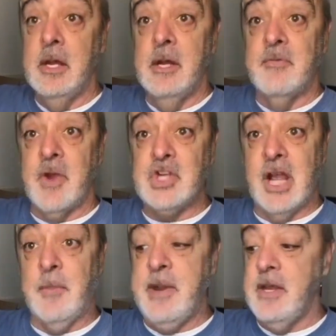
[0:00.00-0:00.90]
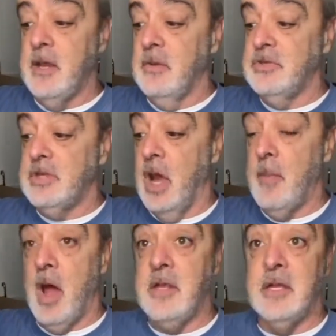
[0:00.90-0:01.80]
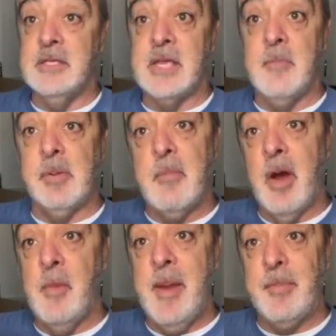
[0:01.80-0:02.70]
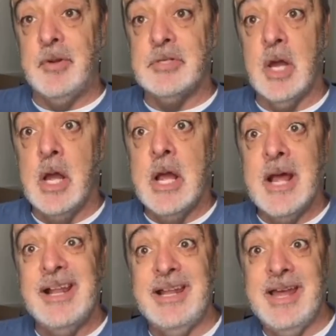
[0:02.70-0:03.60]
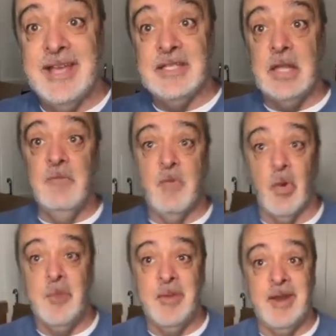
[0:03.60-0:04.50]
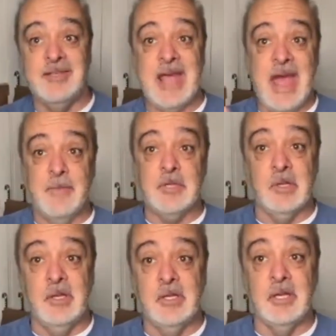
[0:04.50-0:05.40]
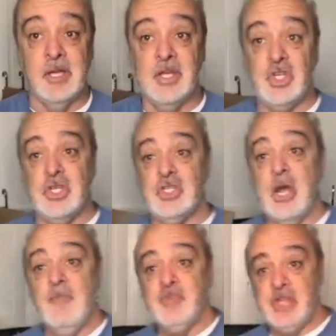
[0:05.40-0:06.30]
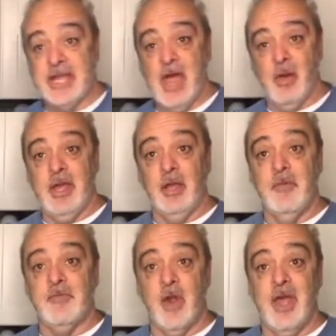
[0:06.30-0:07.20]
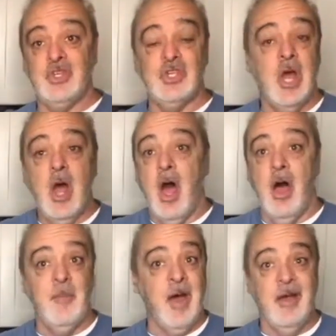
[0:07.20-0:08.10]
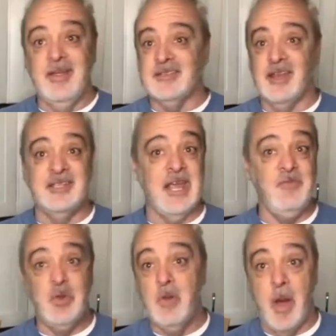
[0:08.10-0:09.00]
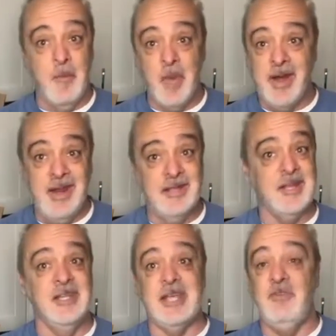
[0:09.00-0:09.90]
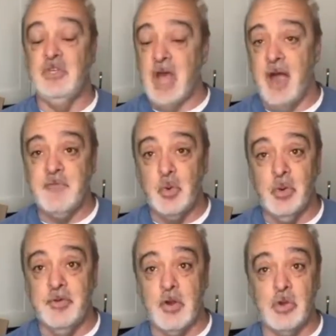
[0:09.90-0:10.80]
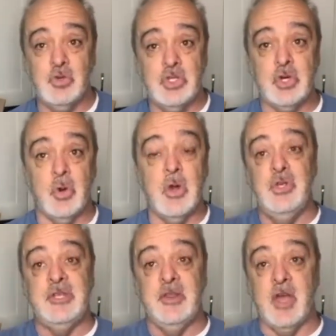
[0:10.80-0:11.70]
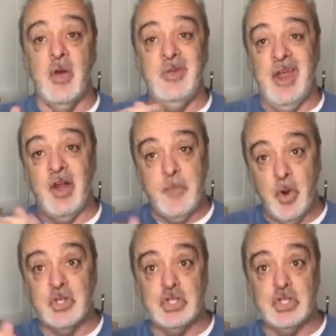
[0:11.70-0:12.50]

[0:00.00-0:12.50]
fresh jalapenos, um, onions, and poblano peppers. Go to HelloFresh dot com to get twelve free meals, including shipping. Use code Gary Brooks twelve. Now it's time for me to eat.